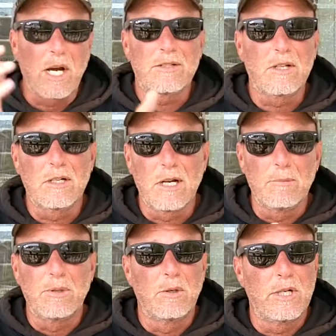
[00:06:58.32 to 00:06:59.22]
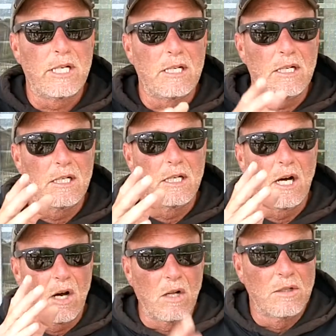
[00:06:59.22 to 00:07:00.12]
So I started uploading
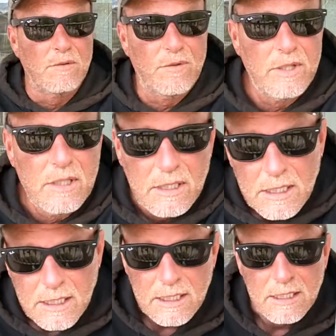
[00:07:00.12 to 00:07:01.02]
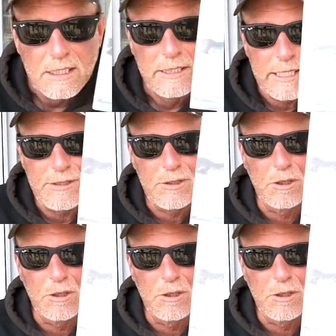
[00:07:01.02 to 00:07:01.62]
all of these